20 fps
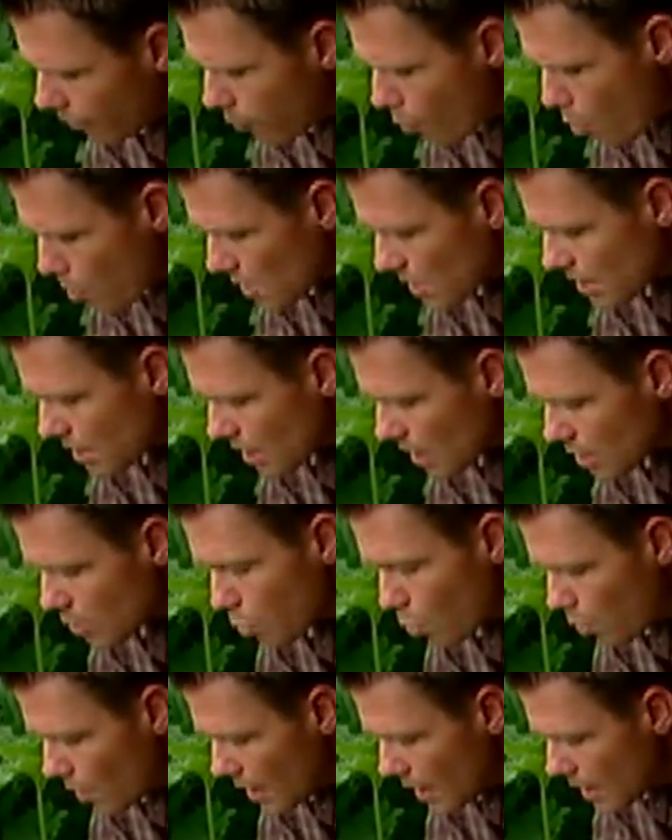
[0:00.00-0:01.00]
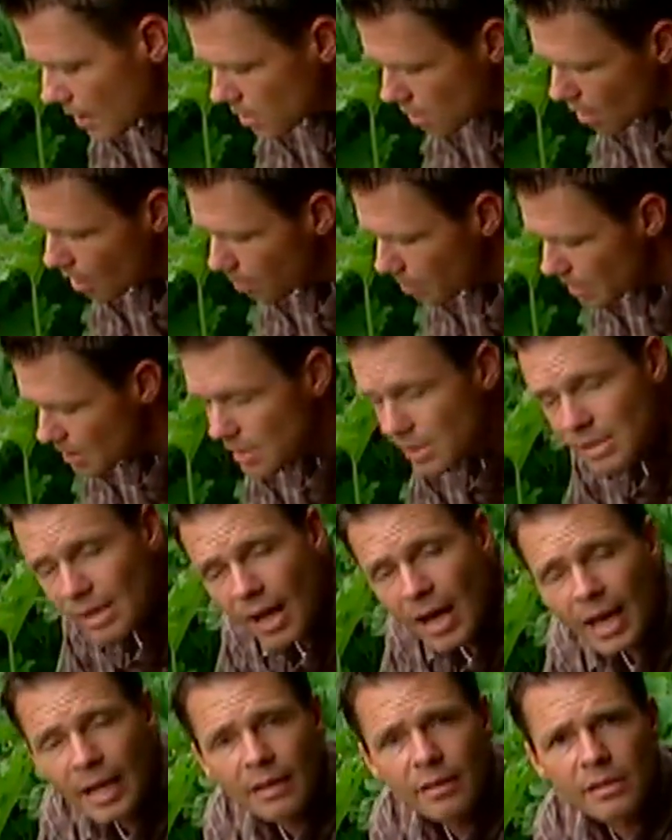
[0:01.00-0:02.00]
four to six weeks up
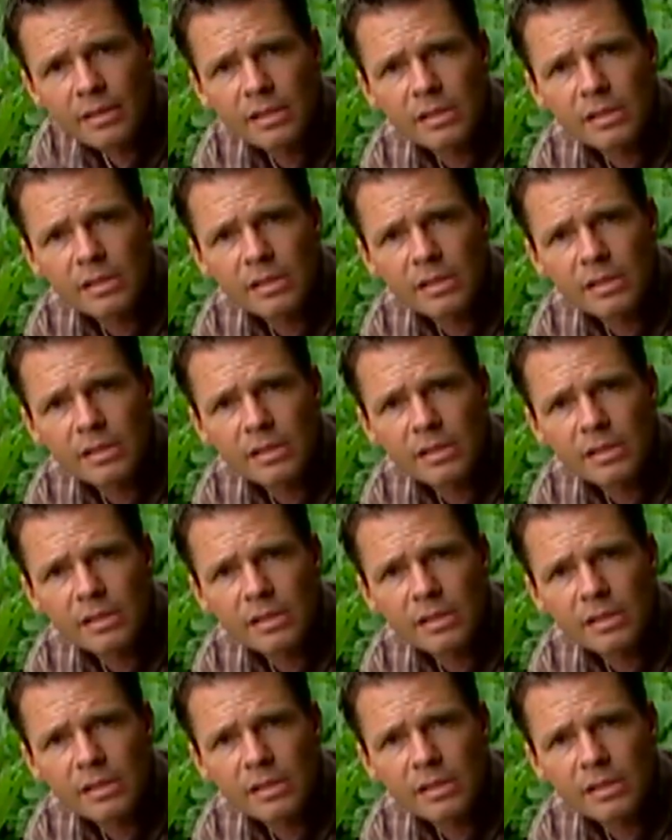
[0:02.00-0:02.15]
inside the